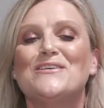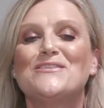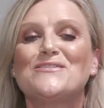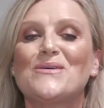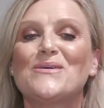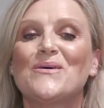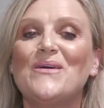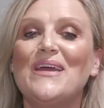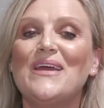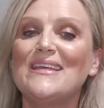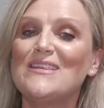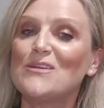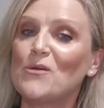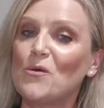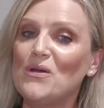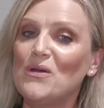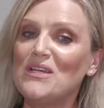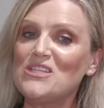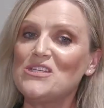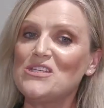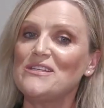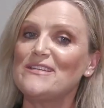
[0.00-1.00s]
So, and the
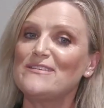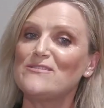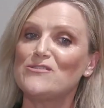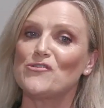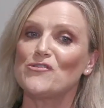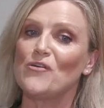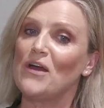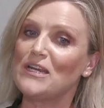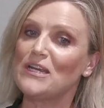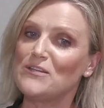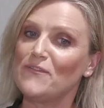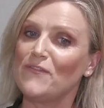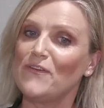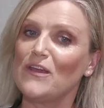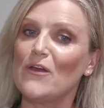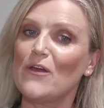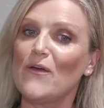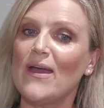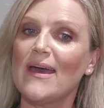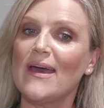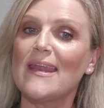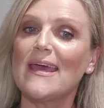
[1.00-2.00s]
question is trying to
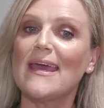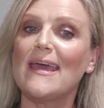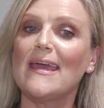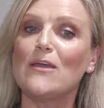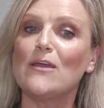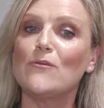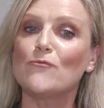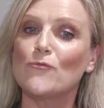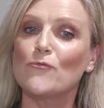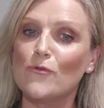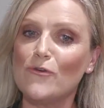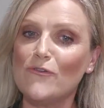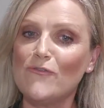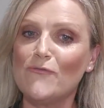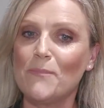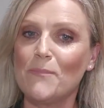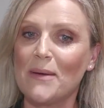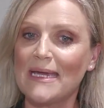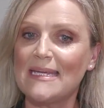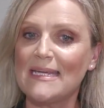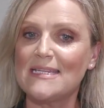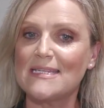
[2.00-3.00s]
figure out a roof
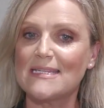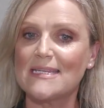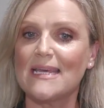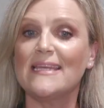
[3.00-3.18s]
paint